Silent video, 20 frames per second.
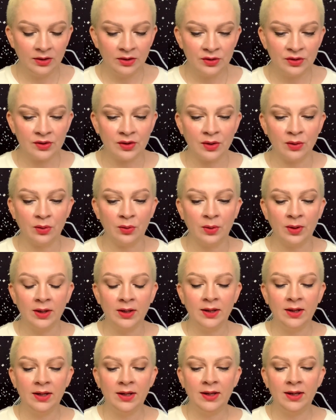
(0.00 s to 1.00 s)
So
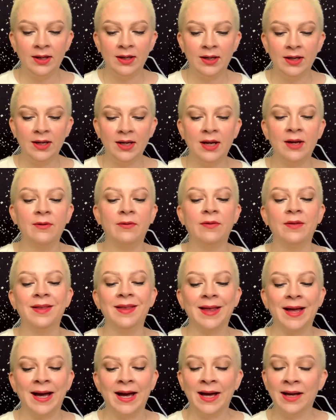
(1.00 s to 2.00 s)
if
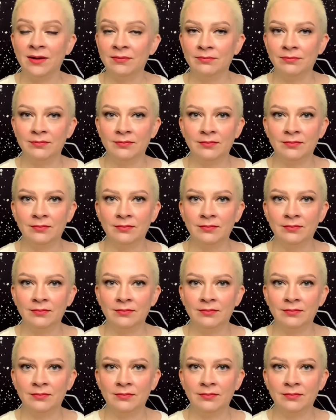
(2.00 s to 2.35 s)
that